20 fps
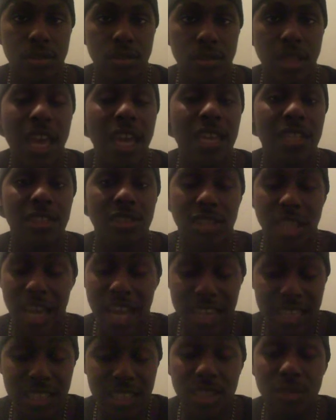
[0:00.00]
That
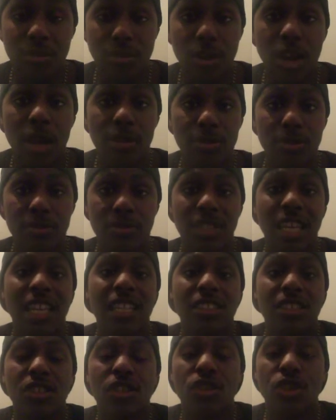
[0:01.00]
is a problem. That
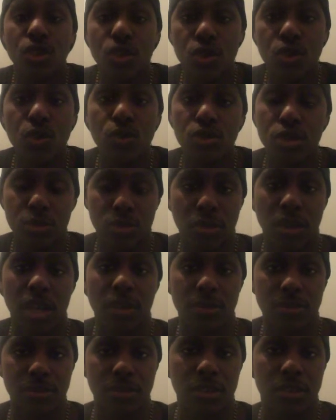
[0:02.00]
is a huge
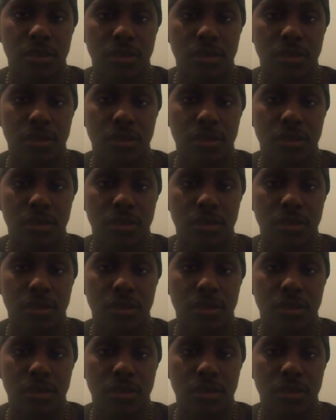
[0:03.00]
problem.